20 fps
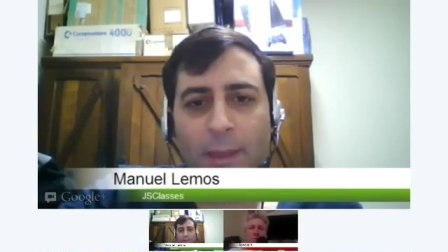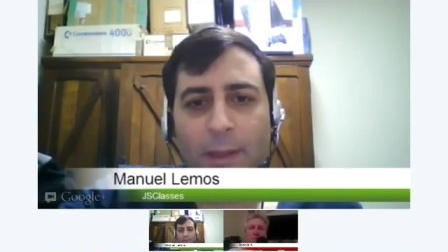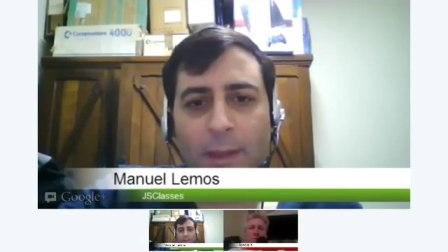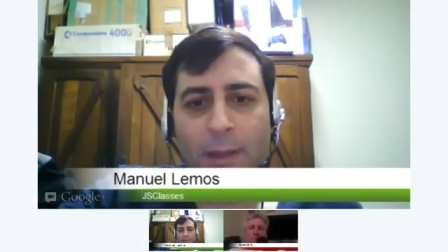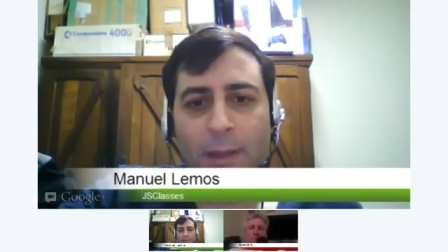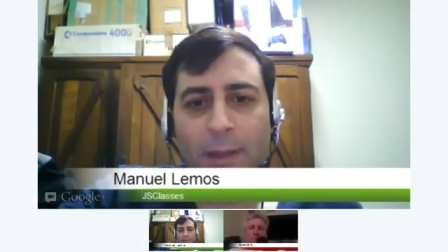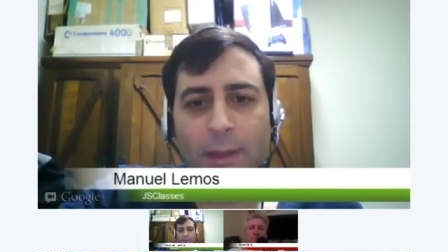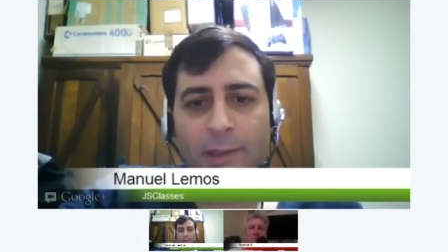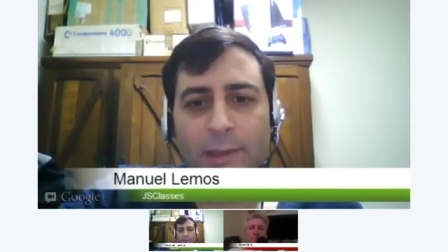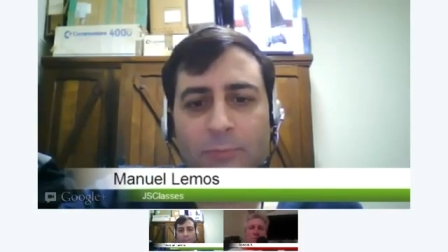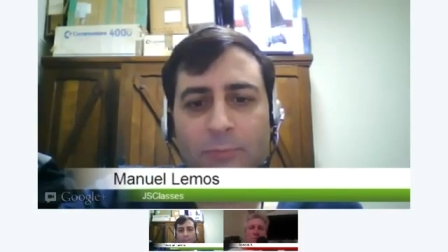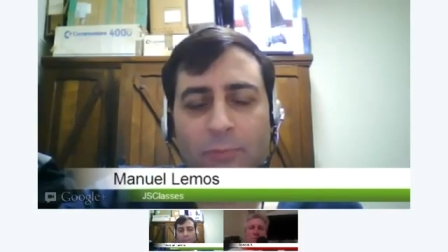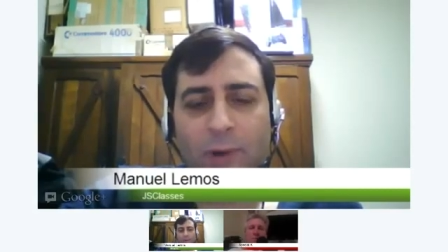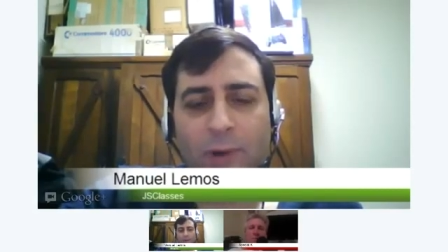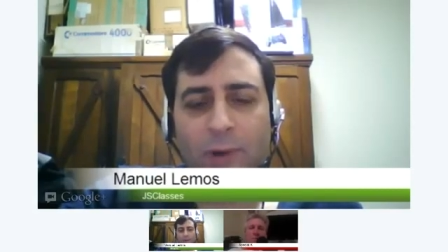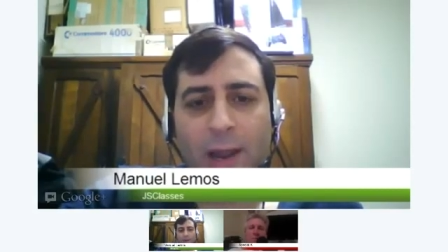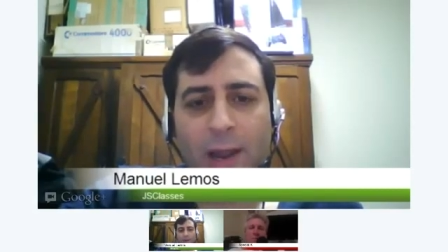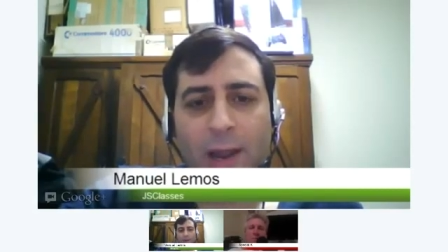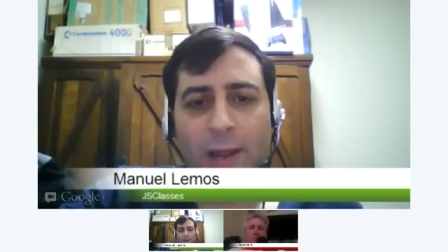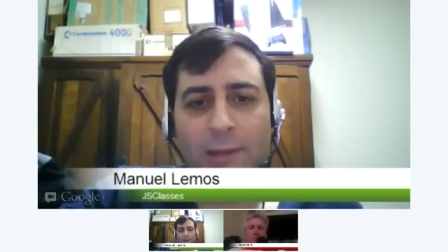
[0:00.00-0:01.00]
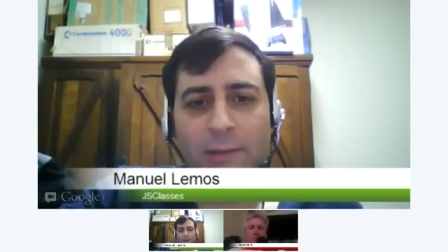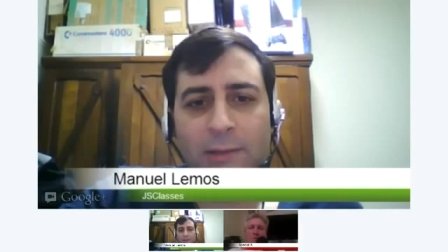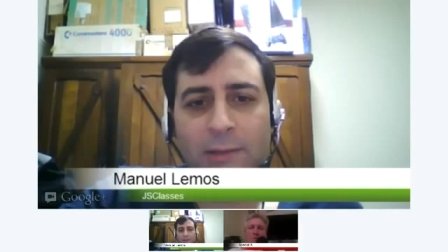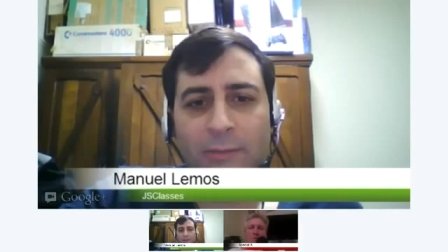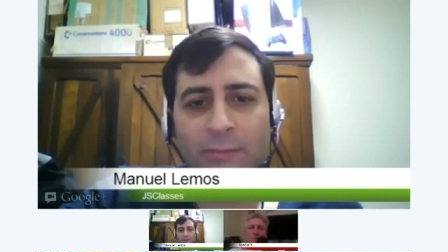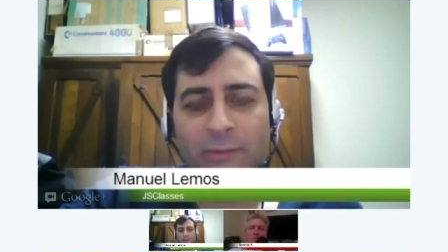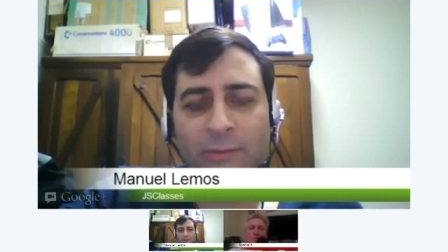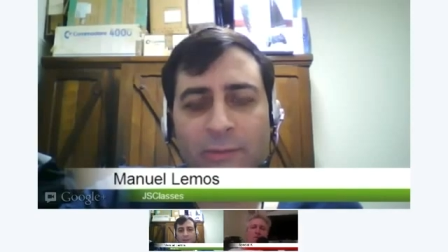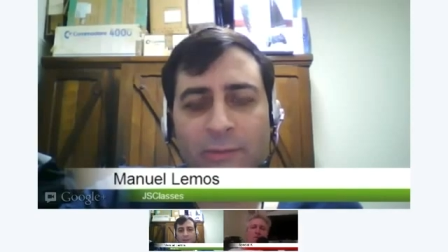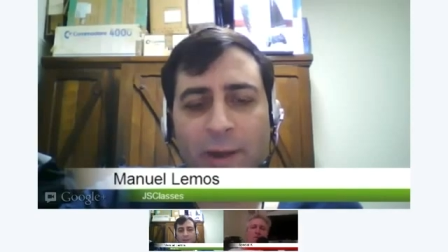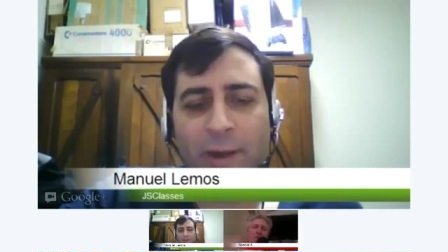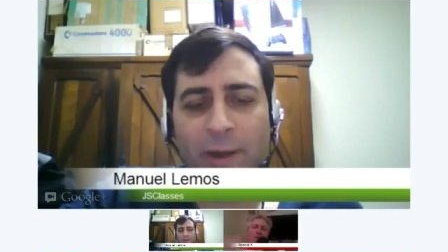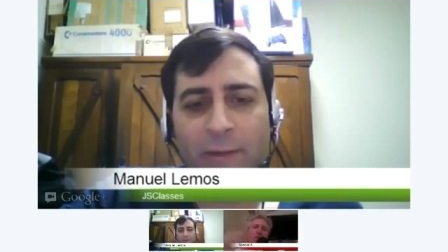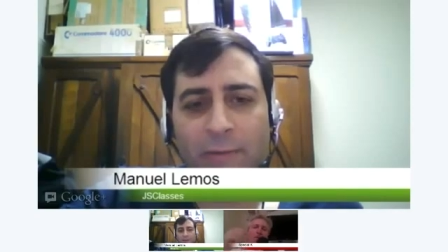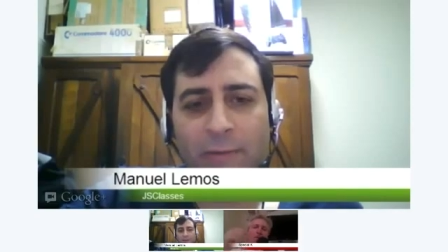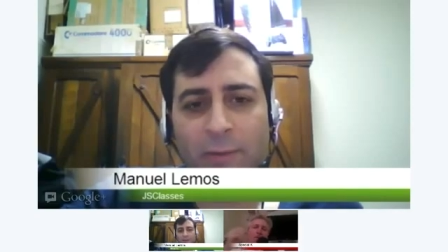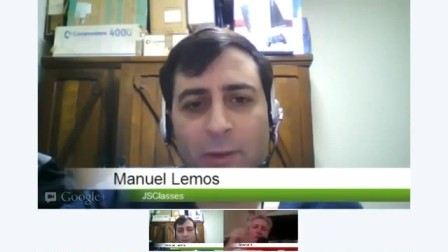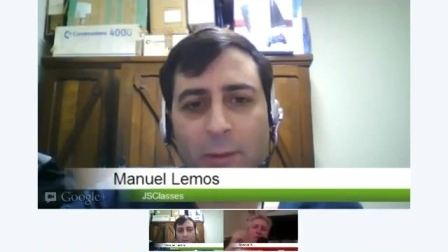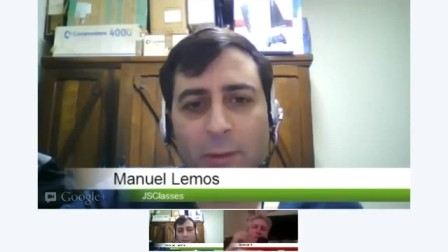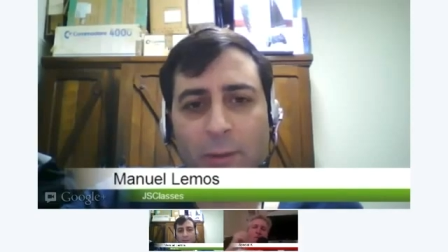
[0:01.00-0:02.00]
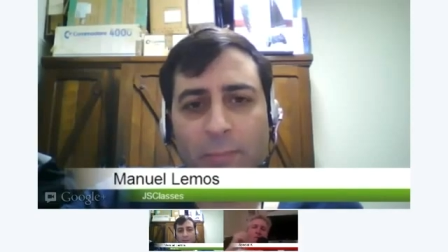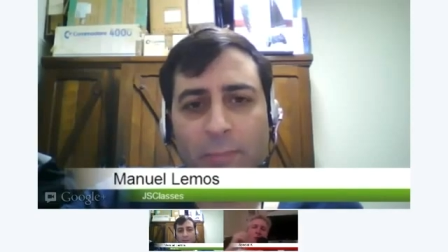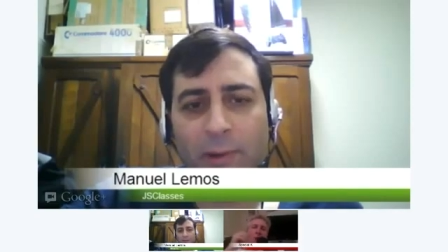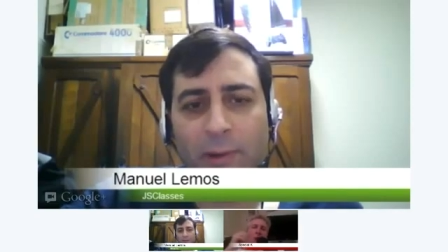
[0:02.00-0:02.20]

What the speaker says: as prize, the 5 top